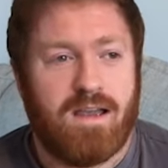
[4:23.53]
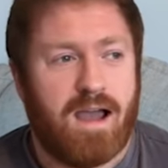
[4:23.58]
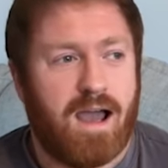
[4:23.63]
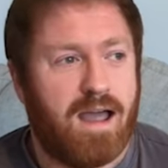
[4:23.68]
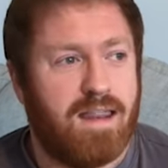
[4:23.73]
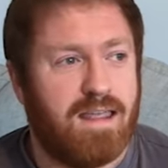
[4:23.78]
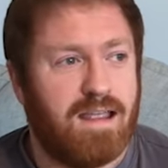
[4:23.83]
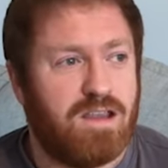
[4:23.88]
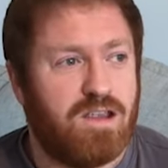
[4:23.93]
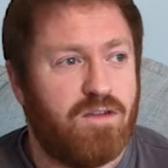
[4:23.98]

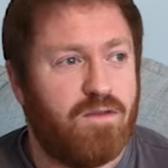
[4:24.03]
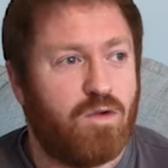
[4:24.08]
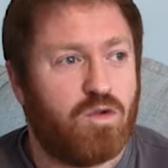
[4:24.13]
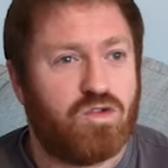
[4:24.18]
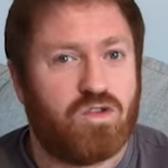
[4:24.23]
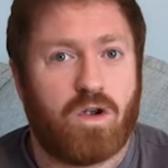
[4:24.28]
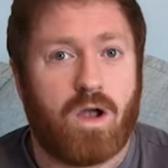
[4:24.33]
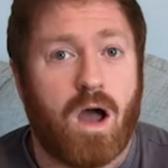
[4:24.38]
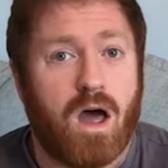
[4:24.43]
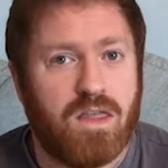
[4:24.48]
And then you've
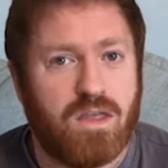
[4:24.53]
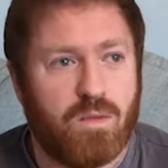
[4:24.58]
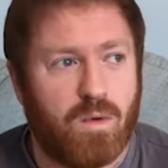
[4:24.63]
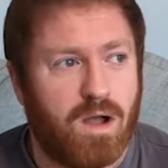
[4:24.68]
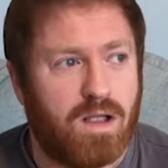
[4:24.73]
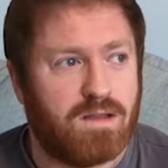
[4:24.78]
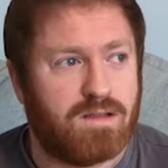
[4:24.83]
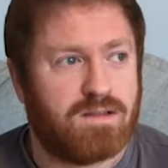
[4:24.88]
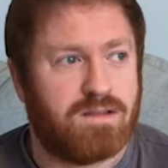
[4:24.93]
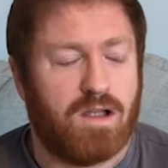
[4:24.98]
also got other
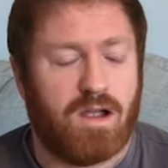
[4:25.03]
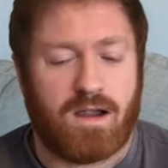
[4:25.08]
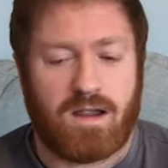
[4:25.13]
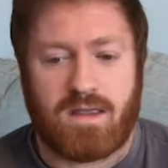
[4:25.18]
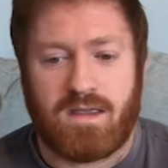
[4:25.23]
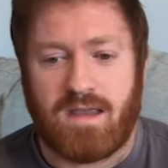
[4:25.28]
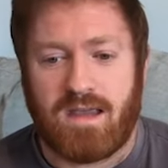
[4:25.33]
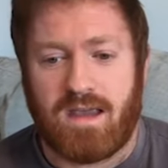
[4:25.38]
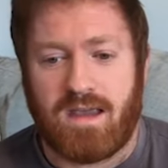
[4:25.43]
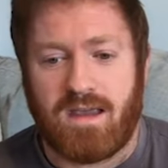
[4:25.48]
ones like
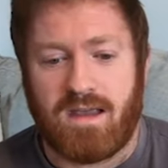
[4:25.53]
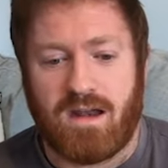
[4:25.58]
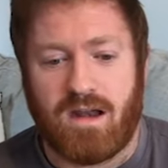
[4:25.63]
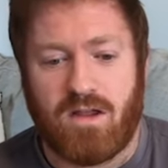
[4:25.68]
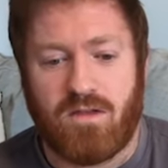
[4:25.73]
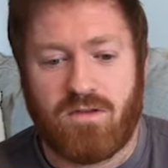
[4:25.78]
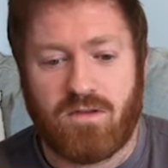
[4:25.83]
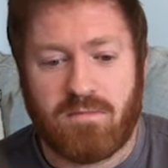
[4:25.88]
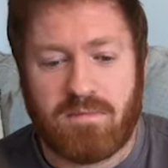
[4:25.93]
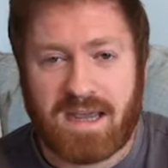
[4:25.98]

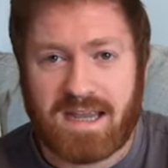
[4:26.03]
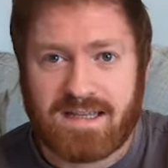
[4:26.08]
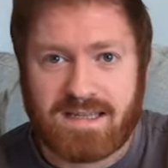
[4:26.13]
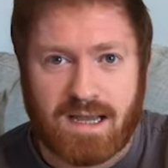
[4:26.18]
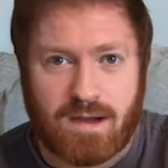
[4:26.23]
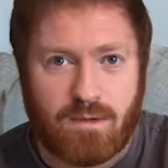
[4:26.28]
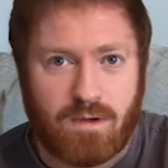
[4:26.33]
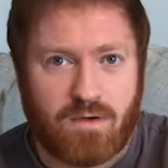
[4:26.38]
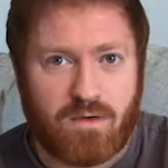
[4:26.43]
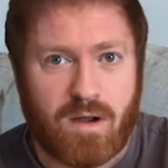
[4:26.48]
the
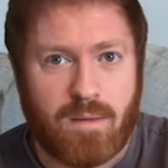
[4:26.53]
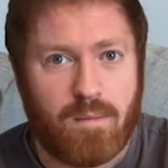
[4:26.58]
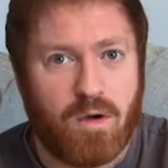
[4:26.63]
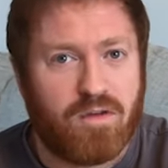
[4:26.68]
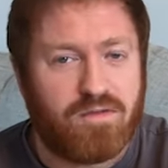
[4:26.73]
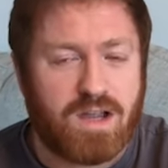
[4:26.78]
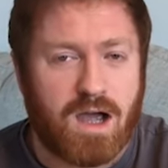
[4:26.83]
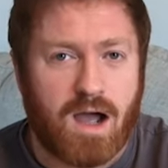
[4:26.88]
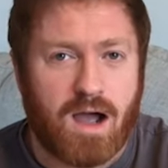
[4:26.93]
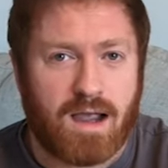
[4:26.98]
meeting with Grand
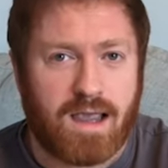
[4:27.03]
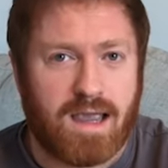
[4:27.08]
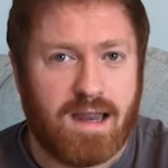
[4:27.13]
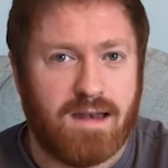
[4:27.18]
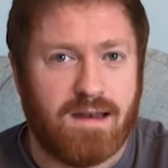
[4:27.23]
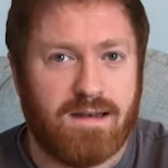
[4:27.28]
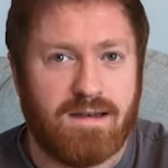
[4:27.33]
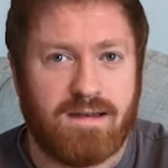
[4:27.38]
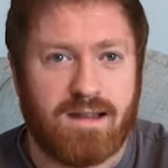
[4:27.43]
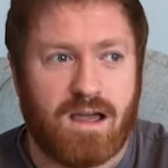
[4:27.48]
Moff
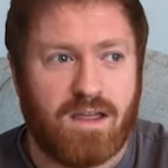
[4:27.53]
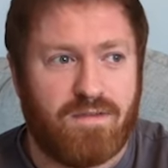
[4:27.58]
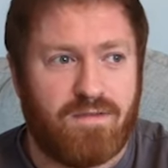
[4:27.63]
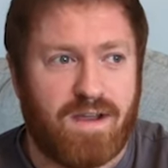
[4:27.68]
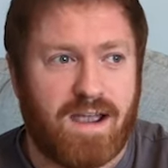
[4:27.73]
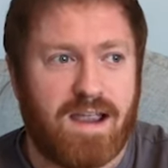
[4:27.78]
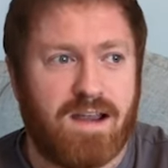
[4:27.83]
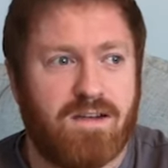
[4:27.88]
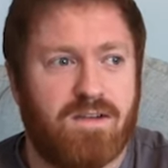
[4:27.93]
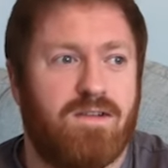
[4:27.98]
Tarkin and Darth
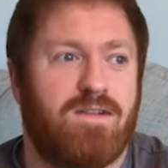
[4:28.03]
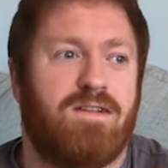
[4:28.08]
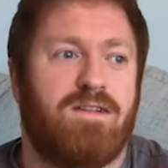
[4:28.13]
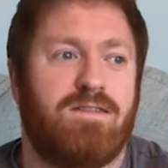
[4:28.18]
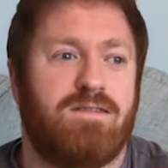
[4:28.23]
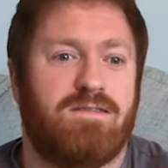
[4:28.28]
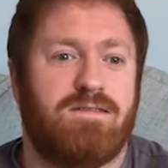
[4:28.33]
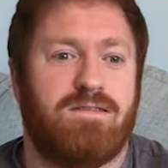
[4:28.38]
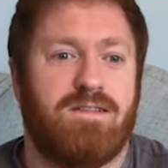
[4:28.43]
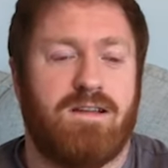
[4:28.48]
Vader and
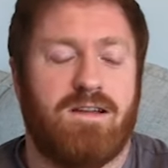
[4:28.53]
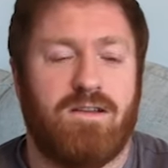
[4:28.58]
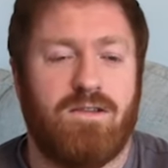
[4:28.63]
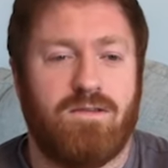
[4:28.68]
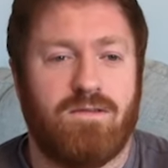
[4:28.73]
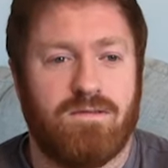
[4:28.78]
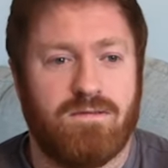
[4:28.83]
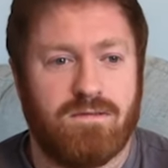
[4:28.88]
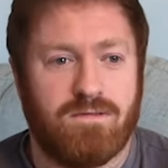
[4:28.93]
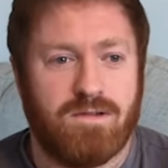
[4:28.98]
his
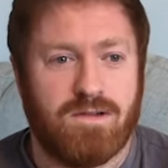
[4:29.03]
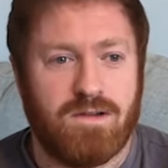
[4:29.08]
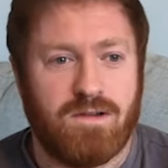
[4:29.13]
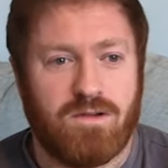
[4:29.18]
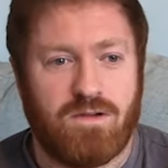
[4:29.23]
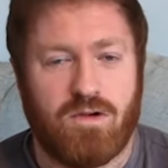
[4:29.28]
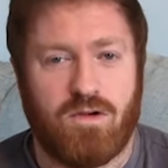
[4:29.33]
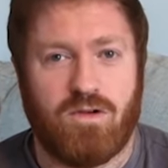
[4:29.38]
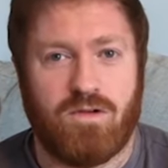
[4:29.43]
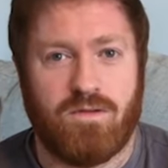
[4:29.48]

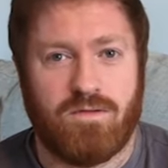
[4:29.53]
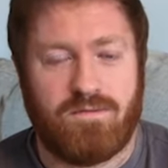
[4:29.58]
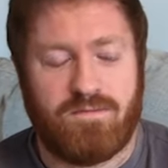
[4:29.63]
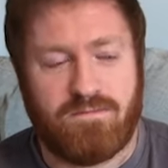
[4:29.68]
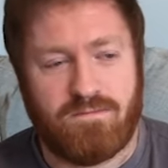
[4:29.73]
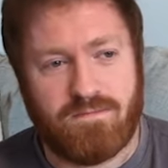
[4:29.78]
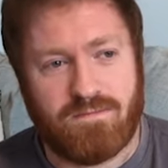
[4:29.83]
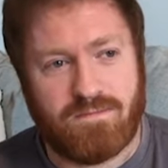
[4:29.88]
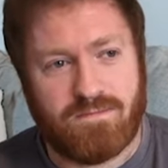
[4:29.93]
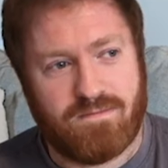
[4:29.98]
your
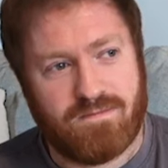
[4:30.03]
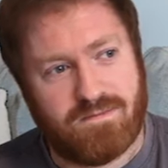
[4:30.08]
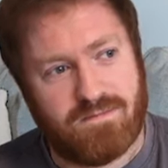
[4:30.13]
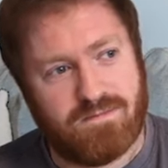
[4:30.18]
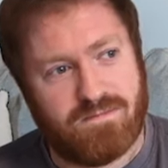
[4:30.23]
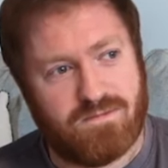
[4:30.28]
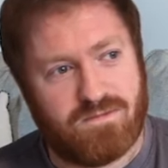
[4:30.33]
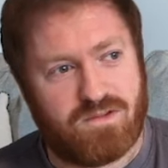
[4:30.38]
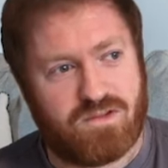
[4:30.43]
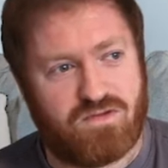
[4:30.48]

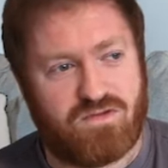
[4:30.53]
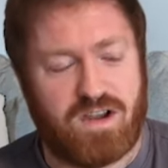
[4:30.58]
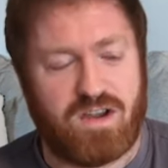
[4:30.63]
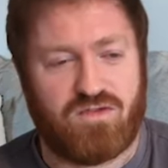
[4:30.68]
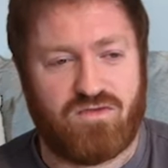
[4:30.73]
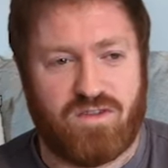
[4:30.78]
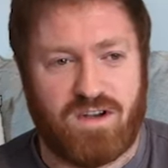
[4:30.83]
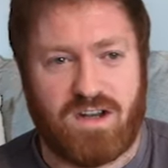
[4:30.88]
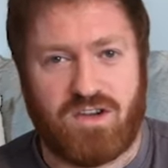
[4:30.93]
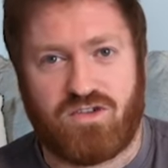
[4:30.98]

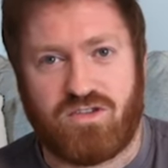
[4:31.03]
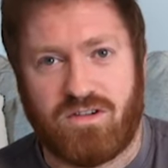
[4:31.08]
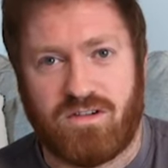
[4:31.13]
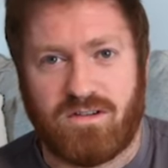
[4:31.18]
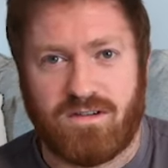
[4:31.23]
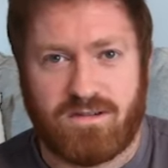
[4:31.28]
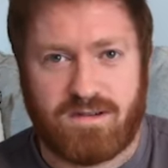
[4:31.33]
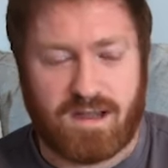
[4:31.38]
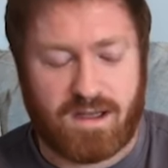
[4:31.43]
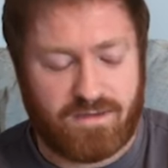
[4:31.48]
strange
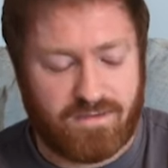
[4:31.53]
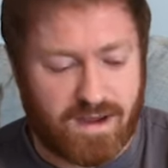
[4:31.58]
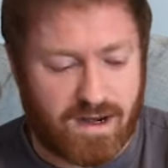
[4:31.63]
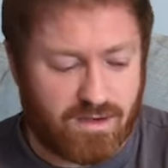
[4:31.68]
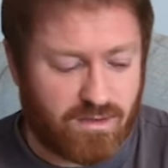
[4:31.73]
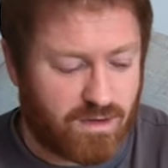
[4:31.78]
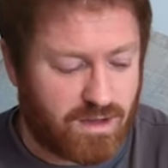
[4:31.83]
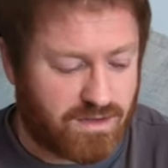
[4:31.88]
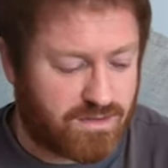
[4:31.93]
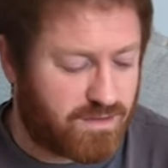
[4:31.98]
religion, Darth Vader,
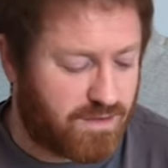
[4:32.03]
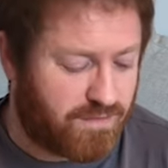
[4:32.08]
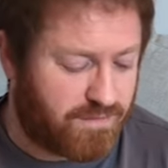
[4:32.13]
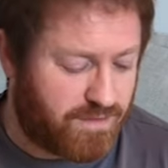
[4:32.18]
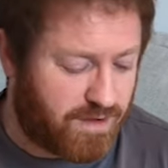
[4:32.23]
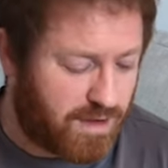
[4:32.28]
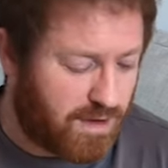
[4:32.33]
and all that stuff.